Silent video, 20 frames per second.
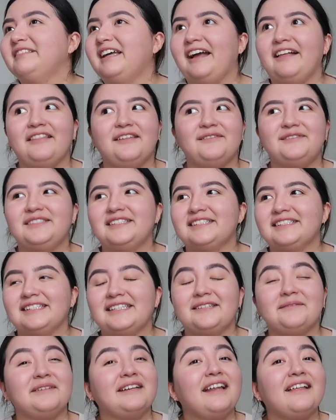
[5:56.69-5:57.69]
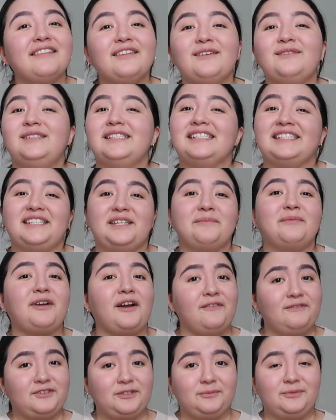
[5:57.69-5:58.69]
I love to sleep, and I love to sleep
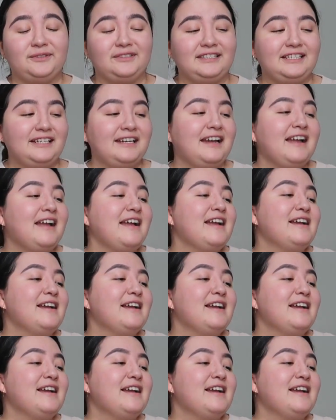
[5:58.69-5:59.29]
comfortably.